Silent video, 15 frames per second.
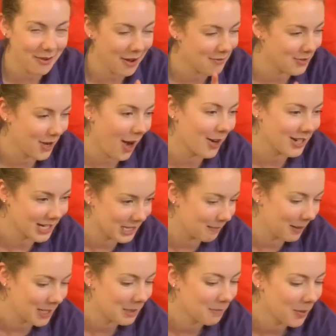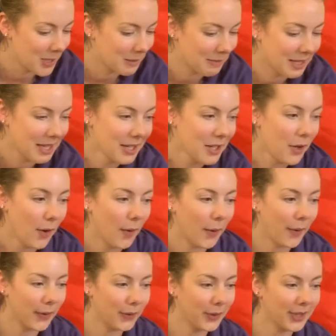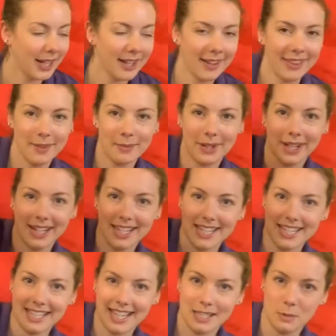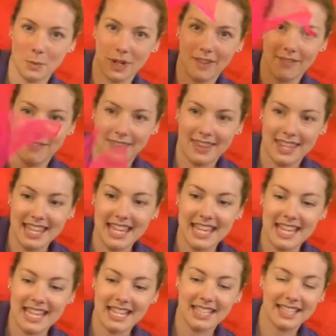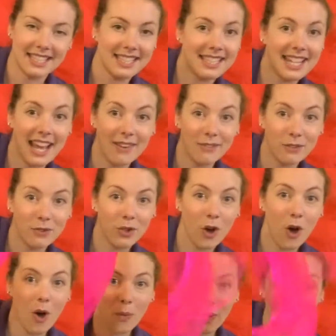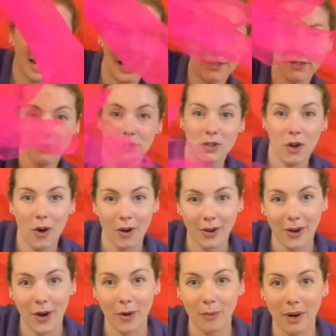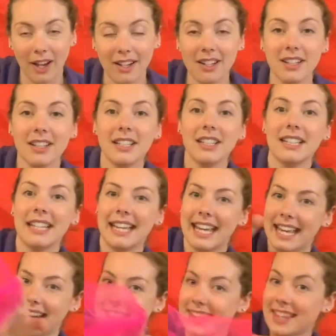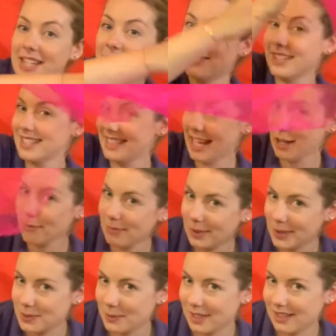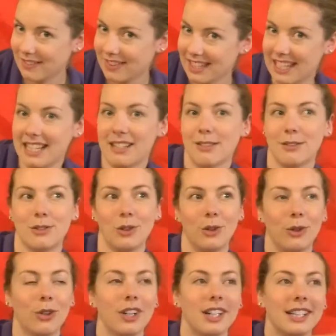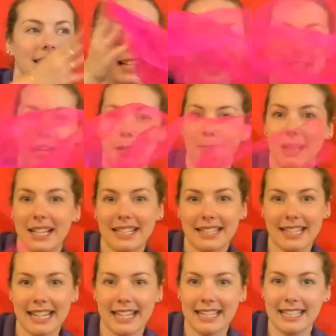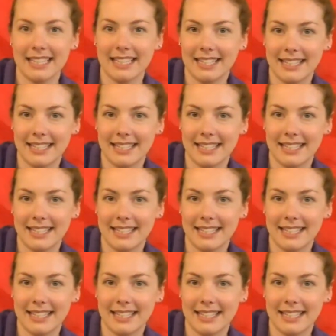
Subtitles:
you are just about to pause me, the only other thing we're going to need is one of these. If you've got one, if you've not got one, anything that resembles one of these. So muslin,